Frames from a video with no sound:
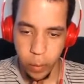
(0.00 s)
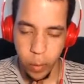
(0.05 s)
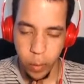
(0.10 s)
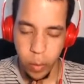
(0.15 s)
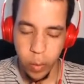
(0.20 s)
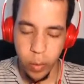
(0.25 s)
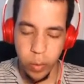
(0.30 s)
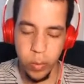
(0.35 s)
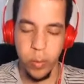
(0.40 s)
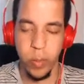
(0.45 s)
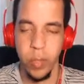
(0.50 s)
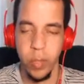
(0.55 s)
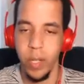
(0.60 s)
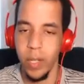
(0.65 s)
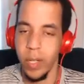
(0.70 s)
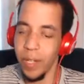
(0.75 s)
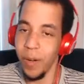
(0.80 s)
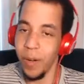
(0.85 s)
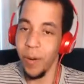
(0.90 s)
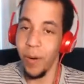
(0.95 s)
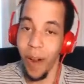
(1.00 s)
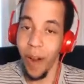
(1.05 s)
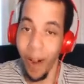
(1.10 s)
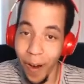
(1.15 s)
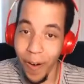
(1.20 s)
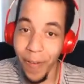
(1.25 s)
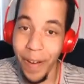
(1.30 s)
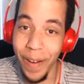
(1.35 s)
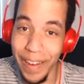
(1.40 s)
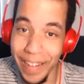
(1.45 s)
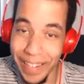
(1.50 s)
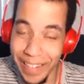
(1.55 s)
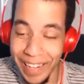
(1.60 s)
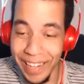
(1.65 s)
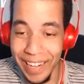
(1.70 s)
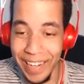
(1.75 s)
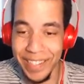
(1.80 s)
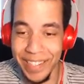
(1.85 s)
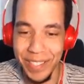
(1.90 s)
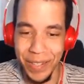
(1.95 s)
Whew! We're already
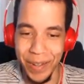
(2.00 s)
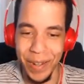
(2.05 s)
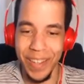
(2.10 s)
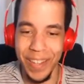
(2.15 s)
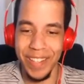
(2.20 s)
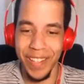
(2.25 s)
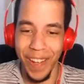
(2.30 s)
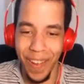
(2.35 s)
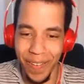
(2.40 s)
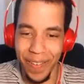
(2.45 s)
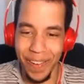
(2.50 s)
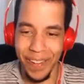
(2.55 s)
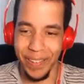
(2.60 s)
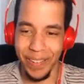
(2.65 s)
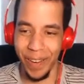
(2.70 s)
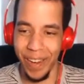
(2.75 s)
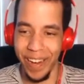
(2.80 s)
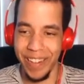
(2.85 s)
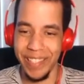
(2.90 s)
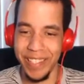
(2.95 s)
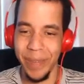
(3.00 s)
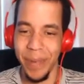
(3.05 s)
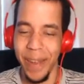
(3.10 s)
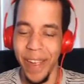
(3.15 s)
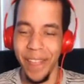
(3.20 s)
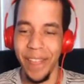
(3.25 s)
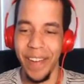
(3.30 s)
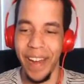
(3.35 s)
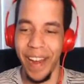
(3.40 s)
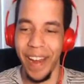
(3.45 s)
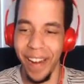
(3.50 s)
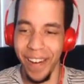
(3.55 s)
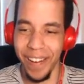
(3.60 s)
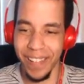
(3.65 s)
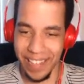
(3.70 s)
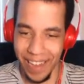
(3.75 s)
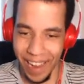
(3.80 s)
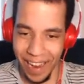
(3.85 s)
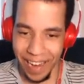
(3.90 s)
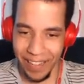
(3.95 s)
getting into it. It's already crazy. We have an
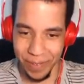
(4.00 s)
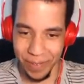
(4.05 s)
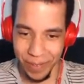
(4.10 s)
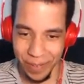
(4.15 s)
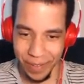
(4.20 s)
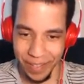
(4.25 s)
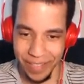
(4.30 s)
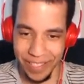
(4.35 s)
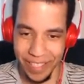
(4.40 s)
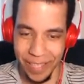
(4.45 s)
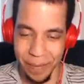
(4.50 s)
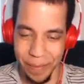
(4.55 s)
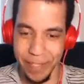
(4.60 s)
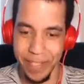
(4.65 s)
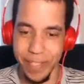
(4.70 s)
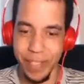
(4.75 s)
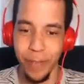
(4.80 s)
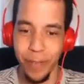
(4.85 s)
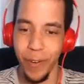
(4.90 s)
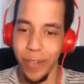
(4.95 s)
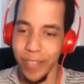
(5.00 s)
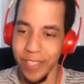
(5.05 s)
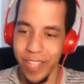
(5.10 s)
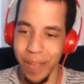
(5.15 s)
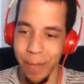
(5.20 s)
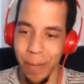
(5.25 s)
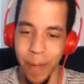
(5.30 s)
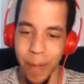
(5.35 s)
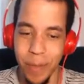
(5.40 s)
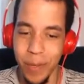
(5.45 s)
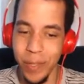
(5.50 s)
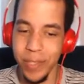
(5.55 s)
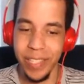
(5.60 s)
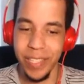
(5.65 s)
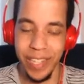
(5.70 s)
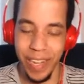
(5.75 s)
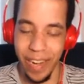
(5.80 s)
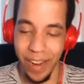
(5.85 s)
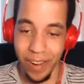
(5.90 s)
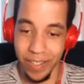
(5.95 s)
Aerodactyl on our team. This is the first time I'm
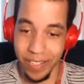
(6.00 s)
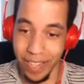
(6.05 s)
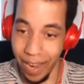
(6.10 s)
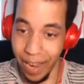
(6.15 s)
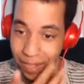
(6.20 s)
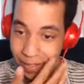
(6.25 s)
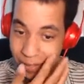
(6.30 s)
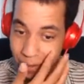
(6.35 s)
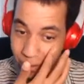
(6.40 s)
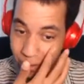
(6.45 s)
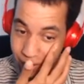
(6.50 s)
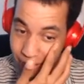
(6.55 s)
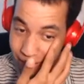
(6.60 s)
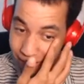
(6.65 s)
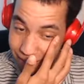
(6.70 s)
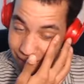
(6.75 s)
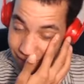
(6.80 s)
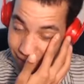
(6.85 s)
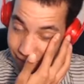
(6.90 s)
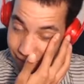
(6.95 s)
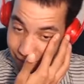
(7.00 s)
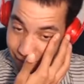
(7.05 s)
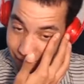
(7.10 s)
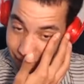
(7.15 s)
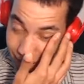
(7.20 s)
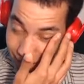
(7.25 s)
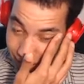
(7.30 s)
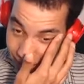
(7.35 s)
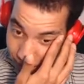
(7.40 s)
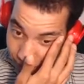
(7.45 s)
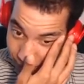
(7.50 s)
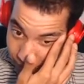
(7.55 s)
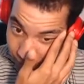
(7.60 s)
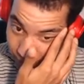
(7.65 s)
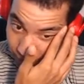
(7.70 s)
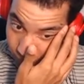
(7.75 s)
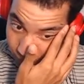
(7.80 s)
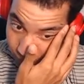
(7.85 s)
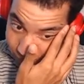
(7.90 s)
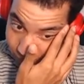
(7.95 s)
using an Aerodactyl. That did
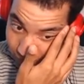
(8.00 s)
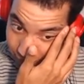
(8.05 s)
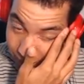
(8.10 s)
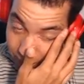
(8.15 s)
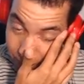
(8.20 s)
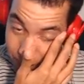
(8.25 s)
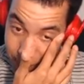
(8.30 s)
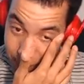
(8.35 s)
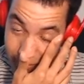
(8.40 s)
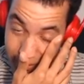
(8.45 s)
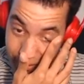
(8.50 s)
nothing. What type